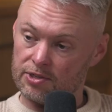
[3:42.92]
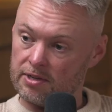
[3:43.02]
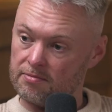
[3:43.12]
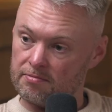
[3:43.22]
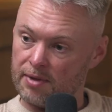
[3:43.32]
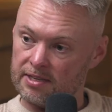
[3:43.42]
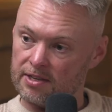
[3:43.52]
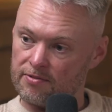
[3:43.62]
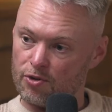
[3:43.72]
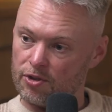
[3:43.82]
it means
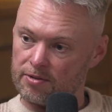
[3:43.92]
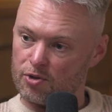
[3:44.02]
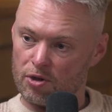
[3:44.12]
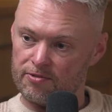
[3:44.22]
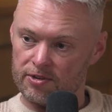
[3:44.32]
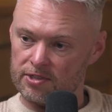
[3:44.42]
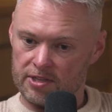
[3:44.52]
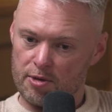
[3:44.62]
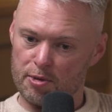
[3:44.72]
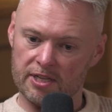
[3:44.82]
that I've got the confidence
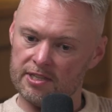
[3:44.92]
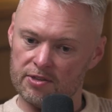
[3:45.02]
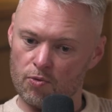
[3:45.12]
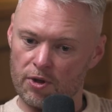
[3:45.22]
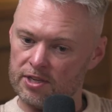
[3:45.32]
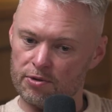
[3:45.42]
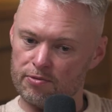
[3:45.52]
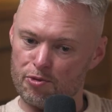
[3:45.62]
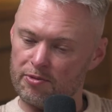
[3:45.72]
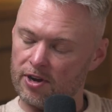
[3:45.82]
and the ability to walk into a
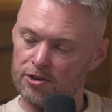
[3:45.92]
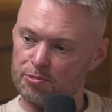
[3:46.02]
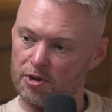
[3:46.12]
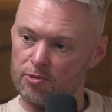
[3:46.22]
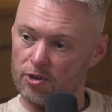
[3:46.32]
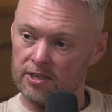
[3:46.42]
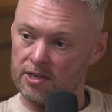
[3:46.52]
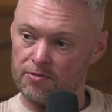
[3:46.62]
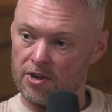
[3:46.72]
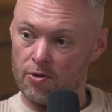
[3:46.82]
room of 100 people that I
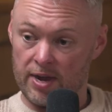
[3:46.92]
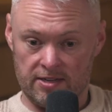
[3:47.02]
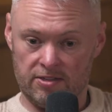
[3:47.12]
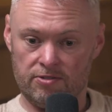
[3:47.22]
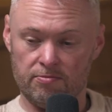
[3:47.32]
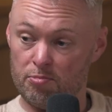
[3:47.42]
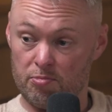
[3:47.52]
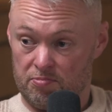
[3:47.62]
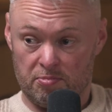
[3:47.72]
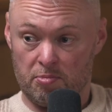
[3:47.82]
don't know and
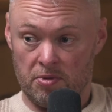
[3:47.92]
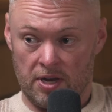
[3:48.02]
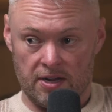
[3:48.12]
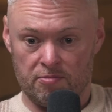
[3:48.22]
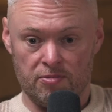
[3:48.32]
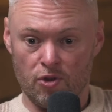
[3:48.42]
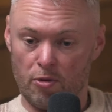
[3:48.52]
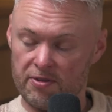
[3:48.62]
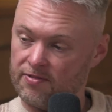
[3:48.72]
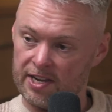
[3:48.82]

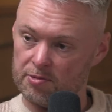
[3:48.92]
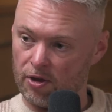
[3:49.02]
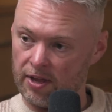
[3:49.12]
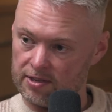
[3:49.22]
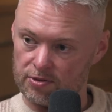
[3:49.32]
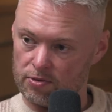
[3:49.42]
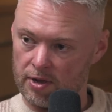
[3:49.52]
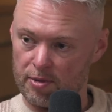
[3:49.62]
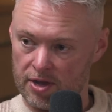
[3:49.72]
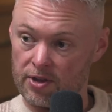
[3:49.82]
not be fazed by that at all
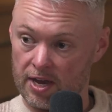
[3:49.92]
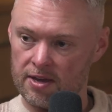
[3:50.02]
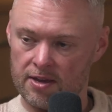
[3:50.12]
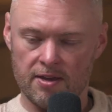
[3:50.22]
and be okay.